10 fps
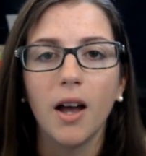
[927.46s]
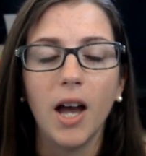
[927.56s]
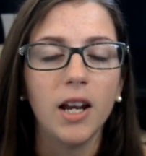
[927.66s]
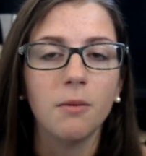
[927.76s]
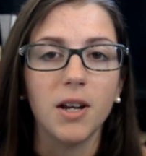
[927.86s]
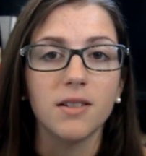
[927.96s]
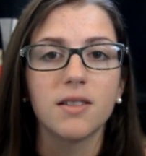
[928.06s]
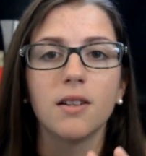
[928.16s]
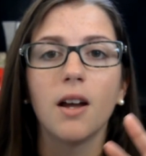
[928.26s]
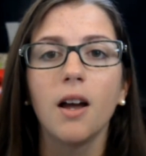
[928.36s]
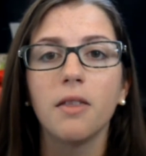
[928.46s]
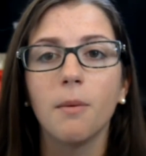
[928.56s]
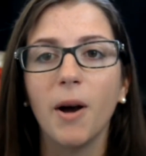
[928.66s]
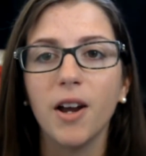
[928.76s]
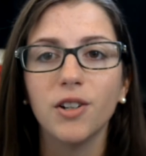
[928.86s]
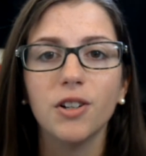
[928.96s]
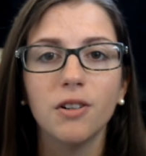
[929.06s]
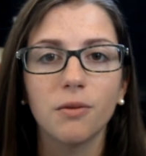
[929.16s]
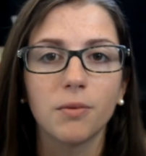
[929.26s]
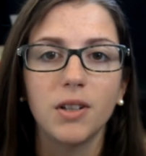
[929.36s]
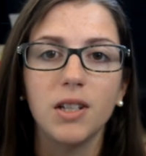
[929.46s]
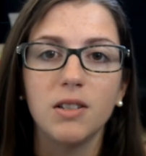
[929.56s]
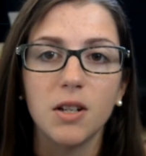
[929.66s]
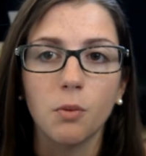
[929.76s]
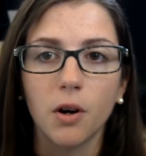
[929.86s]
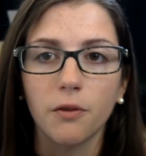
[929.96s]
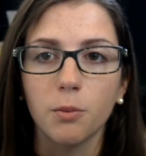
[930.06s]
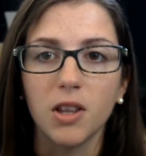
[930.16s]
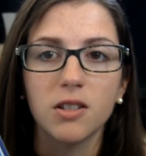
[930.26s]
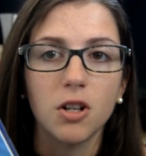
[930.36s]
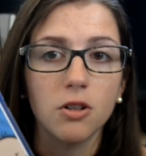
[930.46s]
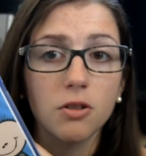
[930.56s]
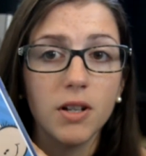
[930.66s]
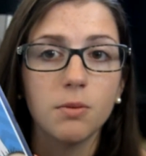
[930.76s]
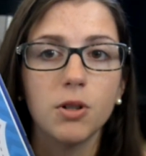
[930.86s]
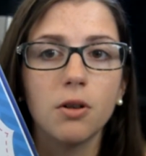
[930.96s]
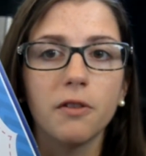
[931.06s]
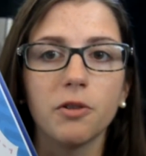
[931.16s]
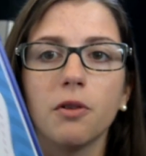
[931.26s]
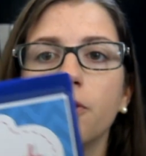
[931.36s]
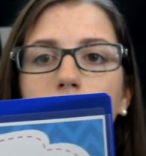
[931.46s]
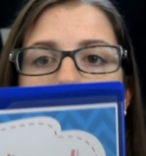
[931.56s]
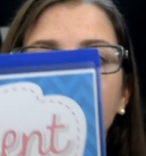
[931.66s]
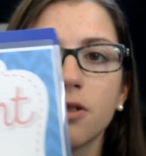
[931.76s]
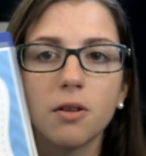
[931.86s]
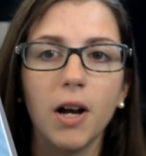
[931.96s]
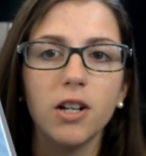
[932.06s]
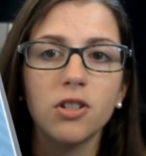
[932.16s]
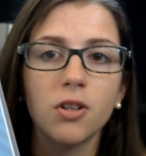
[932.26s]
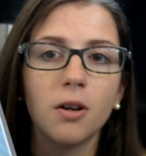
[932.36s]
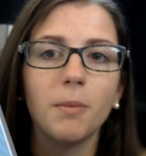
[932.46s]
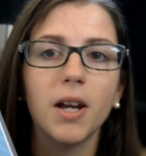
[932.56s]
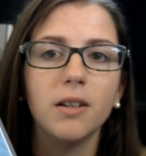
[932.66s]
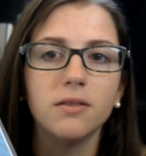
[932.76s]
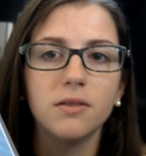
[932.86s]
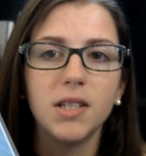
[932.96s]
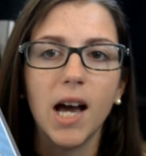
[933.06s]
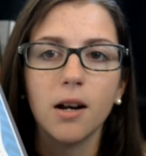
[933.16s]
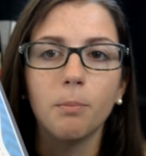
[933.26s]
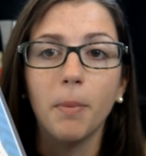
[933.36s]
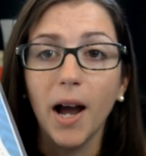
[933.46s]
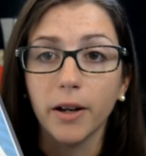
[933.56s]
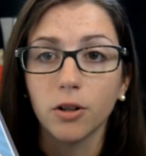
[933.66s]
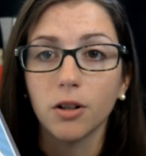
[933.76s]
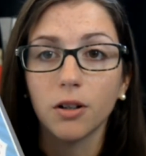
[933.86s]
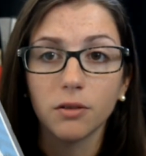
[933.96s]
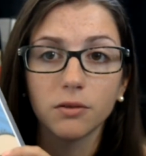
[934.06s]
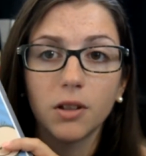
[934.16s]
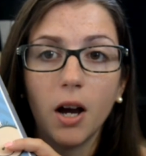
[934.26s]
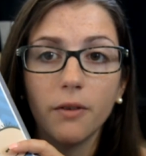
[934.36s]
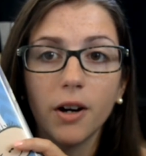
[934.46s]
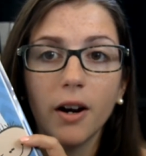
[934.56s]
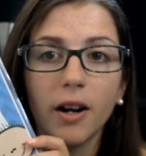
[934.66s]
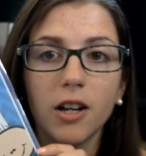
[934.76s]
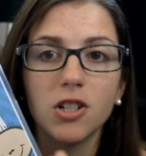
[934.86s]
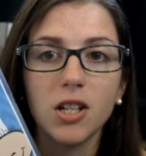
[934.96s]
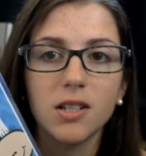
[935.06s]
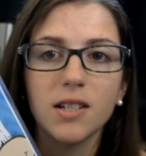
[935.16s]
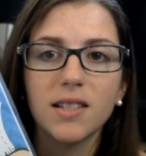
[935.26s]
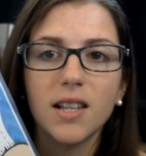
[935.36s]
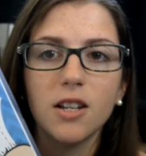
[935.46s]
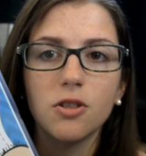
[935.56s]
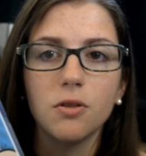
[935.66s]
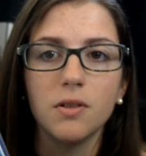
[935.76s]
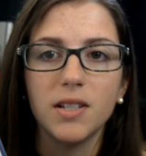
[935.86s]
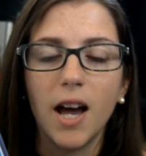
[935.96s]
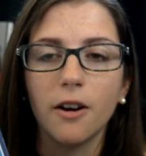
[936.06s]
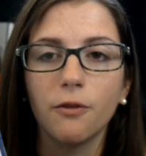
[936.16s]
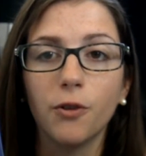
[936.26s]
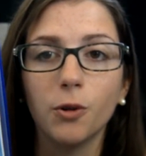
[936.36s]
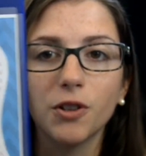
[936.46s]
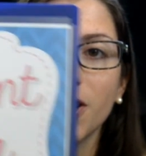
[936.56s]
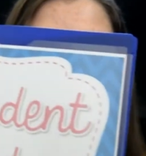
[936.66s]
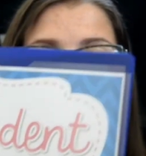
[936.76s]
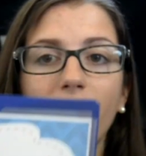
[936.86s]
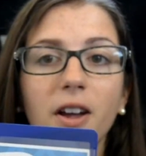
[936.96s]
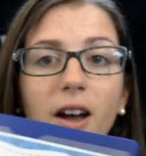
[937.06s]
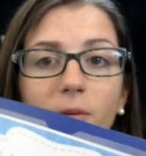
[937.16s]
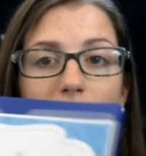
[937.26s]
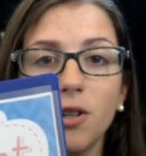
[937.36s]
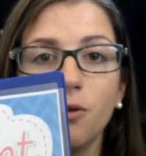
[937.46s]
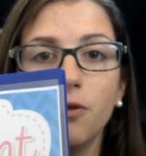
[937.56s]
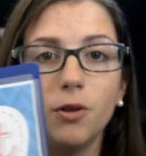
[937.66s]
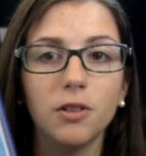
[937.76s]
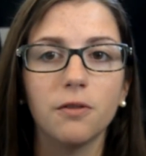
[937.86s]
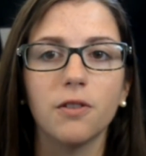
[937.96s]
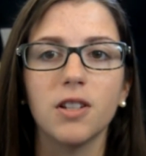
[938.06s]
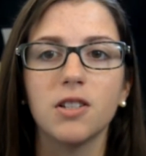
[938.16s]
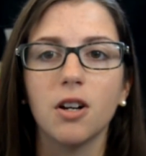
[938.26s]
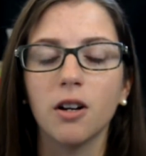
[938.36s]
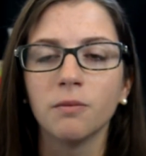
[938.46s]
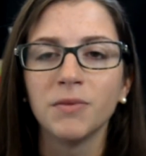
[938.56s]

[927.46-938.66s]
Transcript: anyways, the binder really didn't work for me this year, so I switched over to a folder. So I just took my data binder cover and I changed it to say student data folder, and now I have my new folder for this year.